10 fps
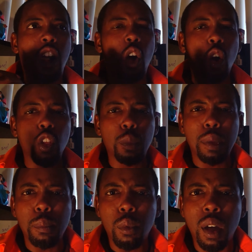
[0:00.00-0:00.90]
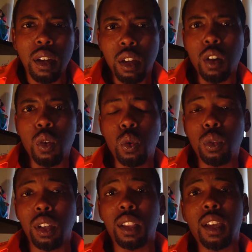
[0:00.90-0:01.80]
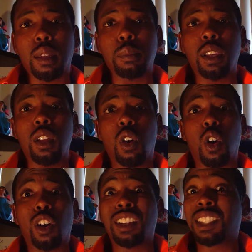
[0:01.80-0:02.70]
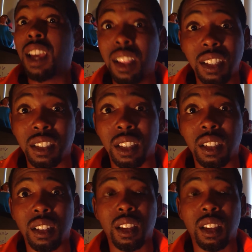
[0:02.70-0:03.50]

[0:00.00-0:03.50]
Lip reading: All the people I know who look like me are intelligent.